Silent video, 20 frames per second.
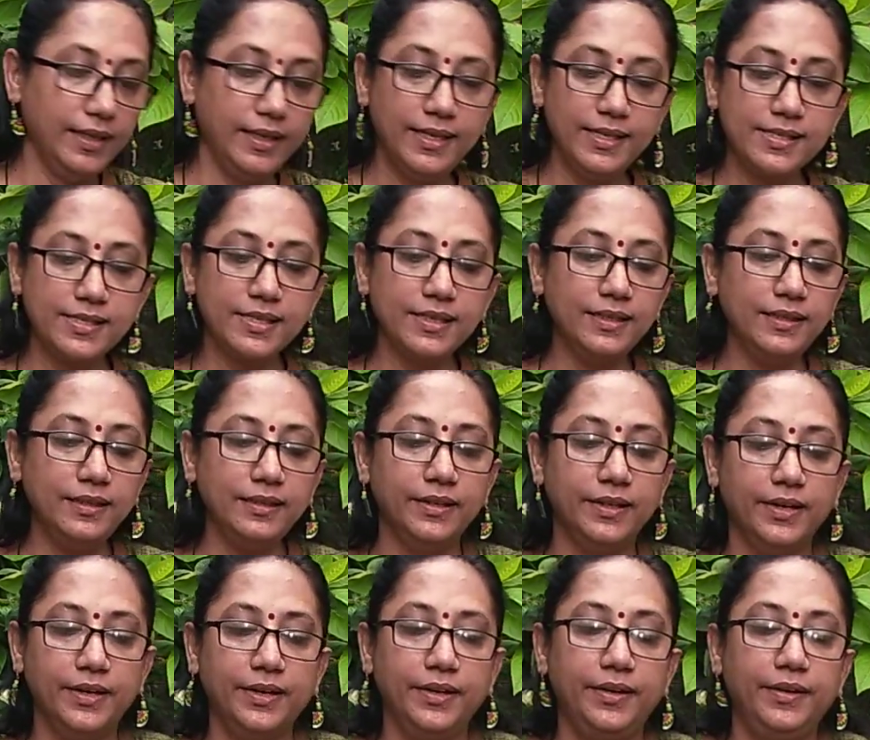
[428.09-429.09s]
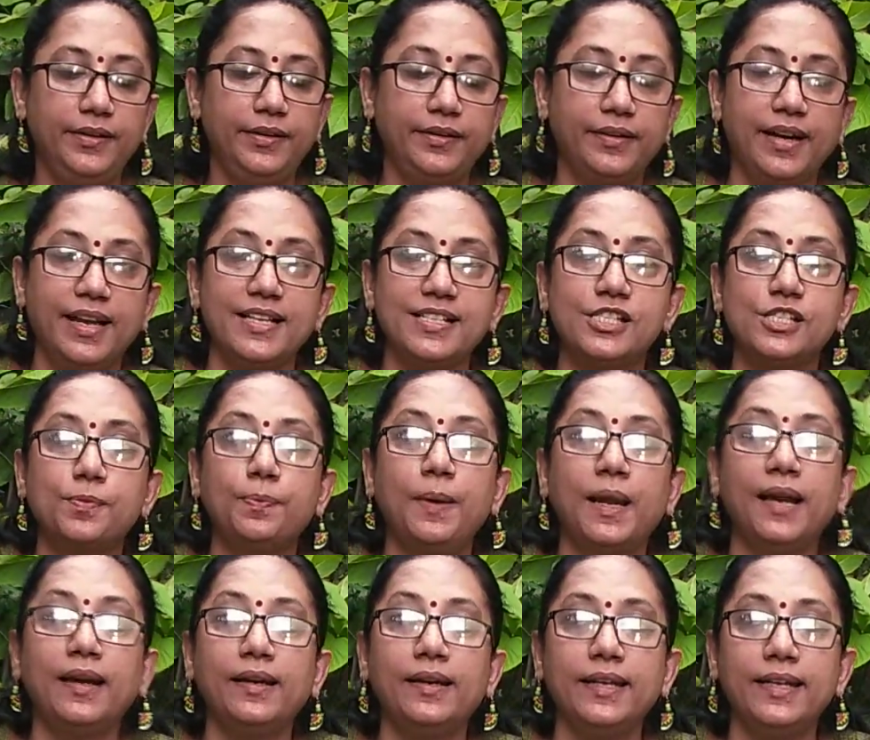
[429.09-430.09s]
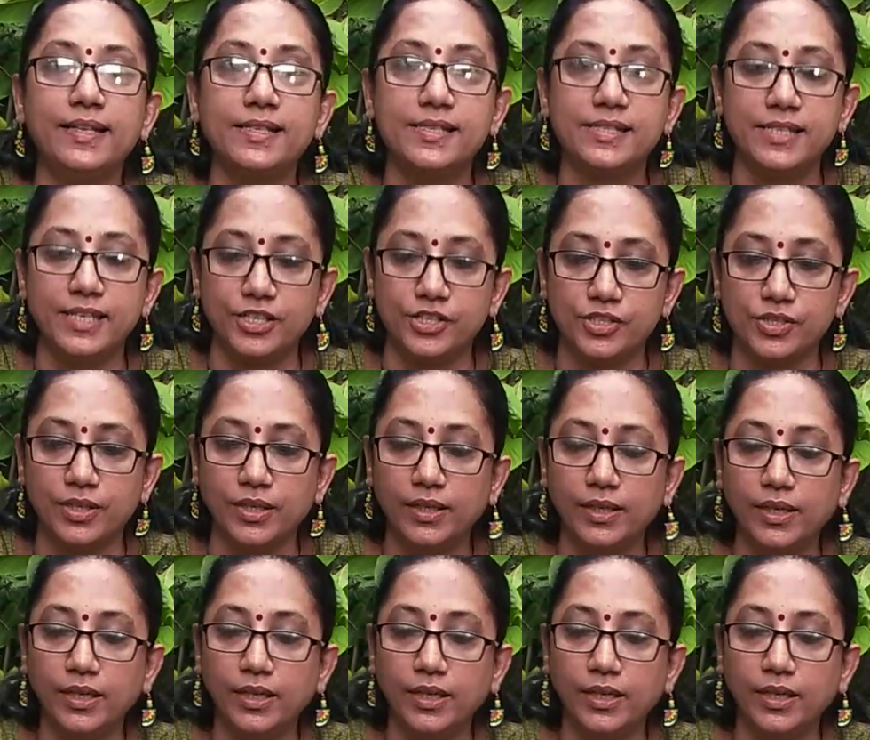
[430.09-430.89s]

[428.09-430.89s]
is the transplanting stage.